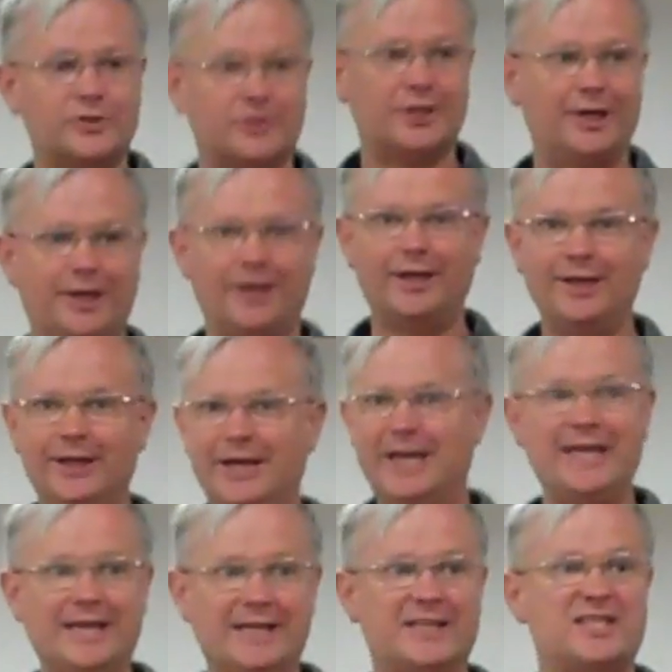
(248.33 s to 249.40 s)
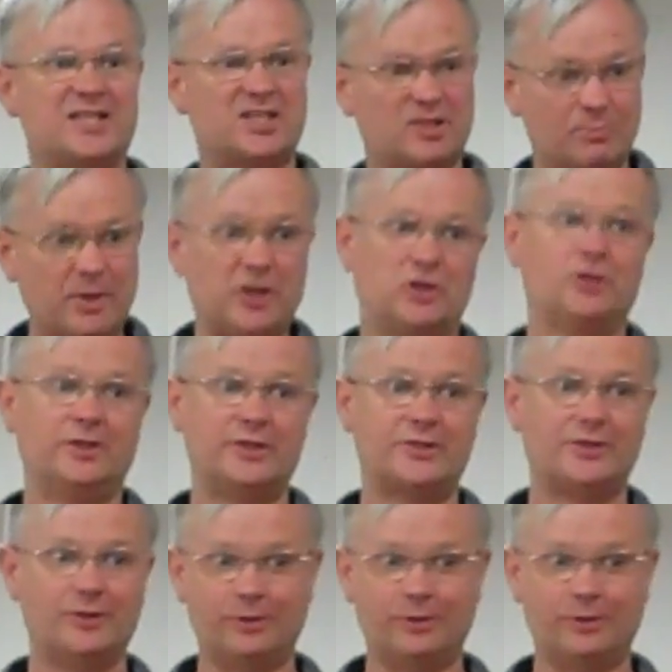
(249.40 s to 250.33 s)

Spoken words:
but here it's especially